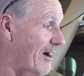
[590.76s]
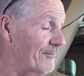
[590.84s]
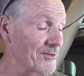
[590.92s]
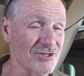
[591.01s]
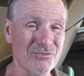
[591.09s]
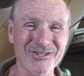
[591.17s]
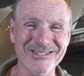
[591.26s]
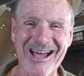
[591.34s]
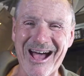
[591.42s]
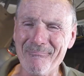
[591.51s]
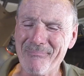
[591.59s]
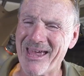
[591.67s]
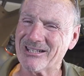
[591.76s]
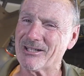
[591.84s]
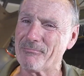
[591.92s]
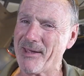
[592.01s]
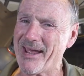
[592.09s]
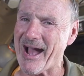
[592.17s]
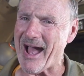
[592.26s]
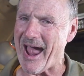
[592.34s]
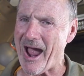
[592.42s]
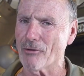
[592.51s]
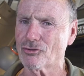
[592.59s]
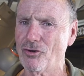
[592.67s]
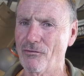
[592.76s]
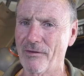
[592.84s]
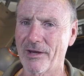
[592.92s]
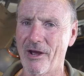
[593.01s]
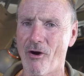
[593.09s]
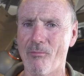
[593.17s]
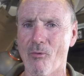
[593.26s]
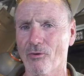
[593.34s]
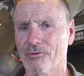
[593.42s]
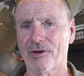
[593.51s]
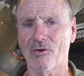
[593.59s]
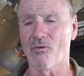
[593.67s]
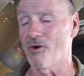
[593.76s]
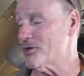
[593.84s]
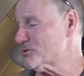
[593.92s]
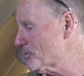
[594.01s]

this was not meant to be a how-to video more than it was.